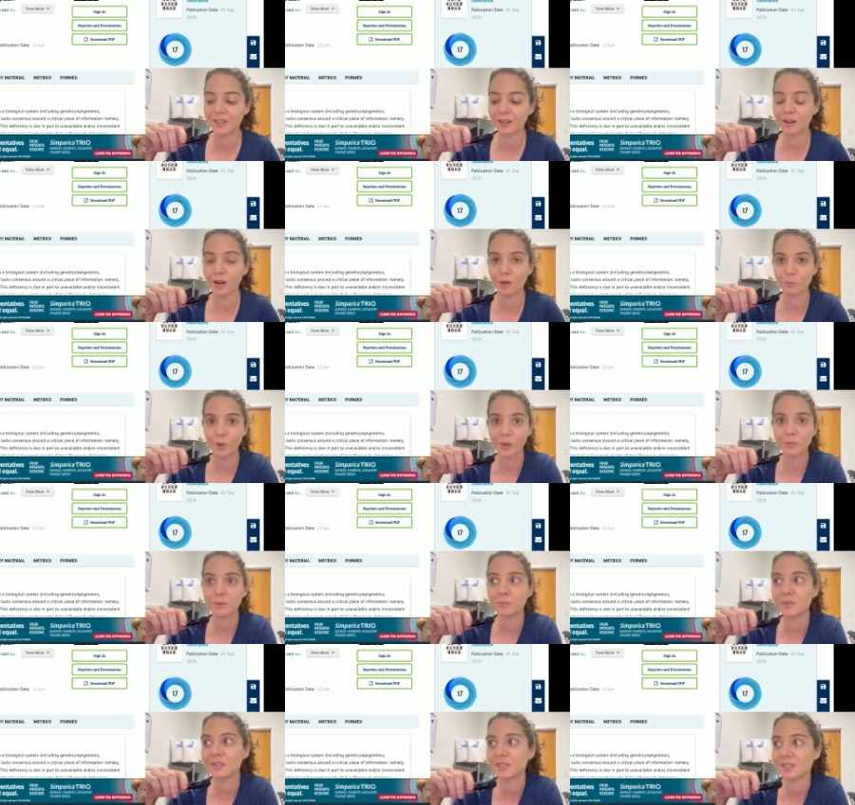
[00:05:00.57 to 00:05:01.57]
that there are
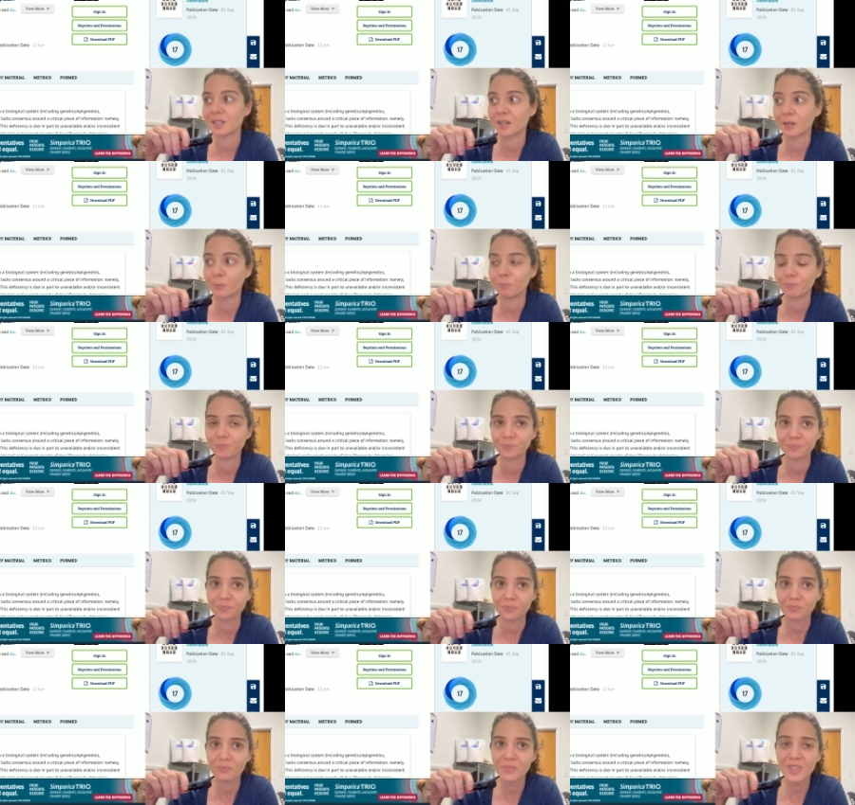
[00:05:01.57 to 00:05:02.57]
probably
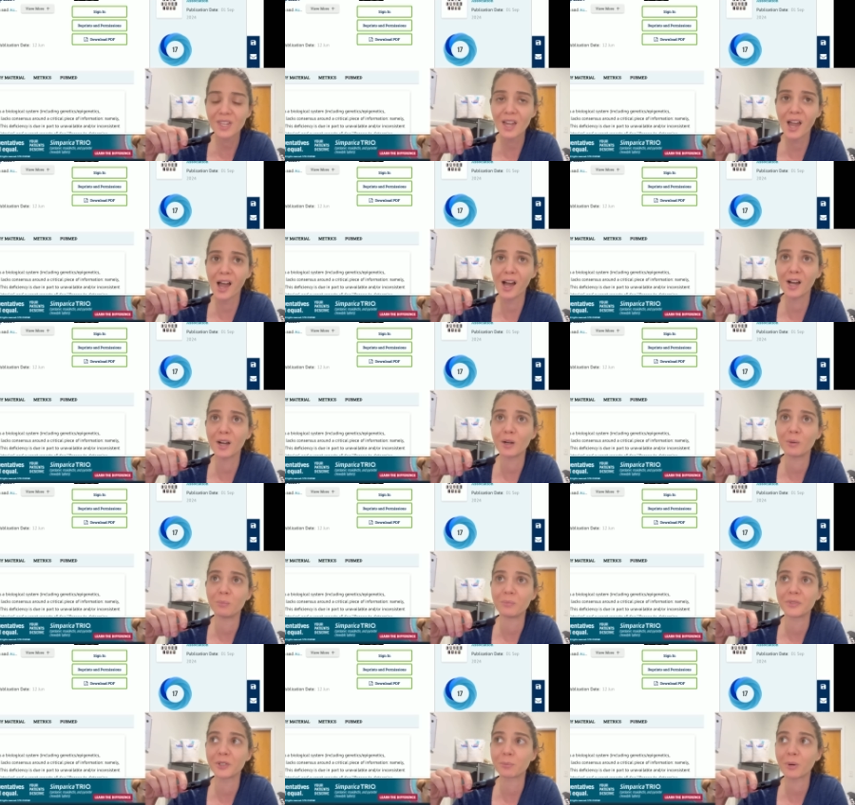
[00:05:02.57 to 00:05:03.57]
some,
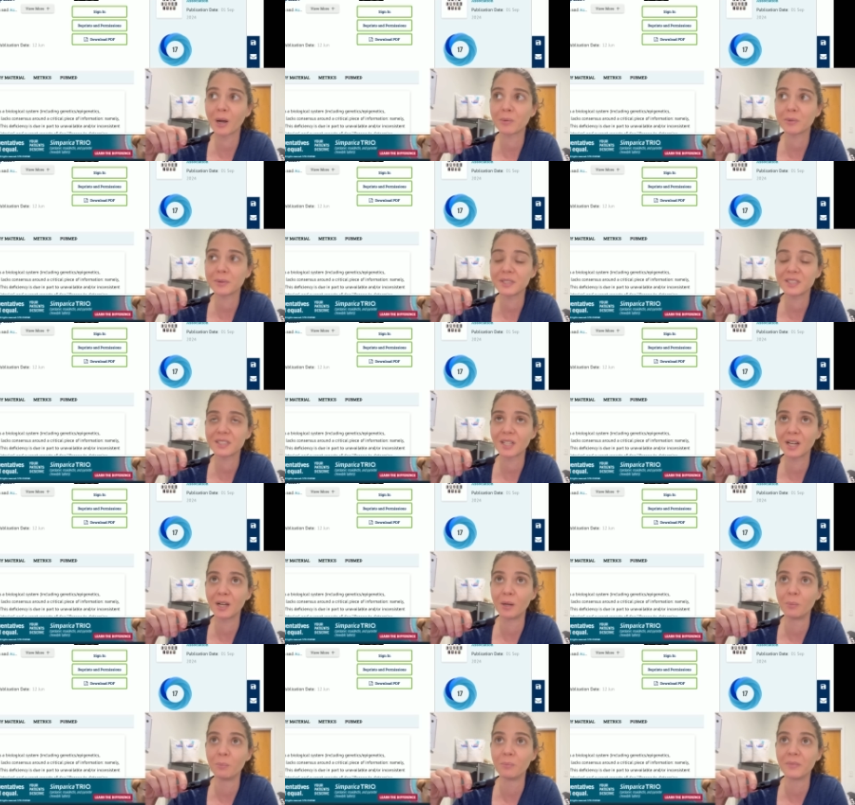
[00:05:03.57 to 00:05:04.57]
um, there are probably
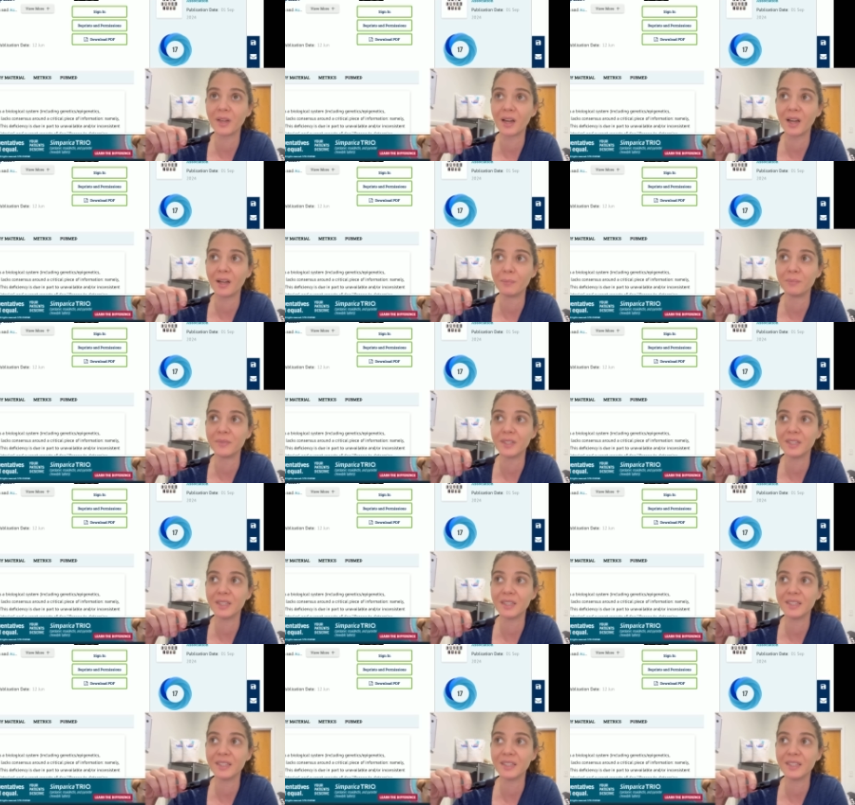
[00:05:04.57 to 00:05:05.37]
some um,